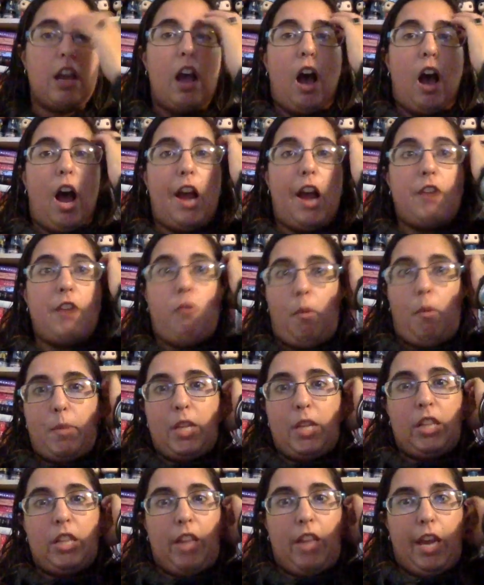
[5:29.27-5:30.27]
I normally
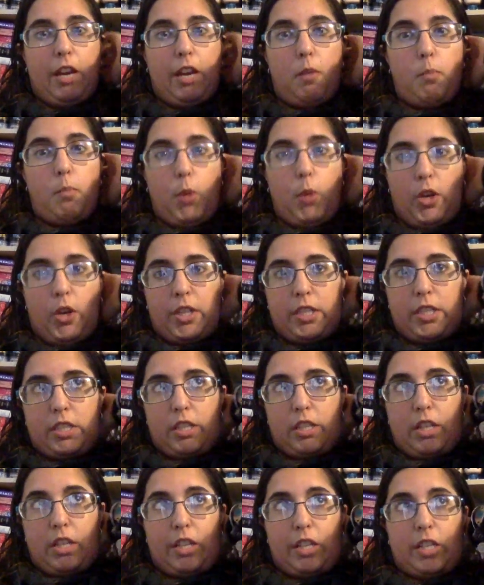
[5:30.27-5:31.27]
like books
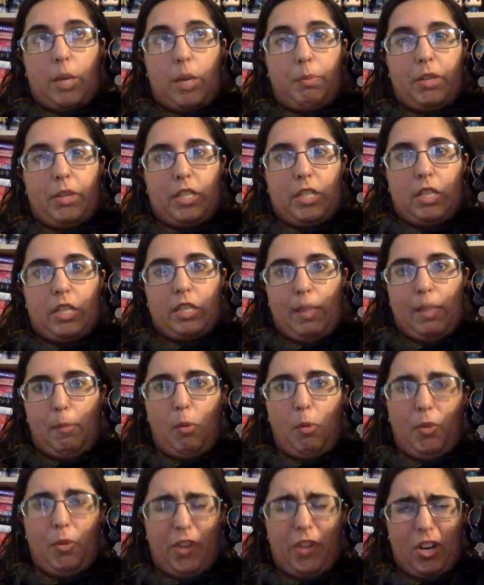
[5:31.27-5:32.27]
that take place in the summer
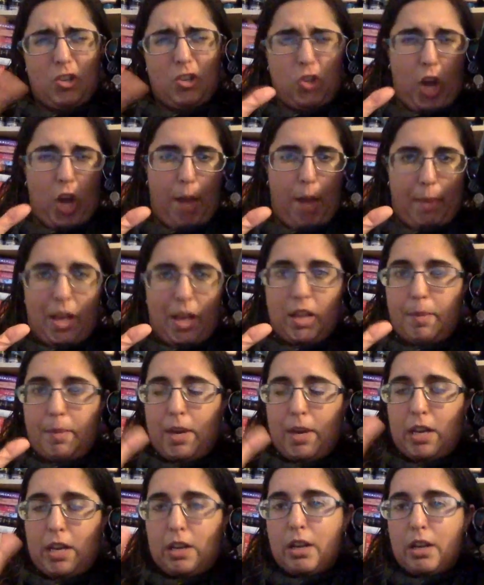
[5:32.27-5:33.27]
with a job element.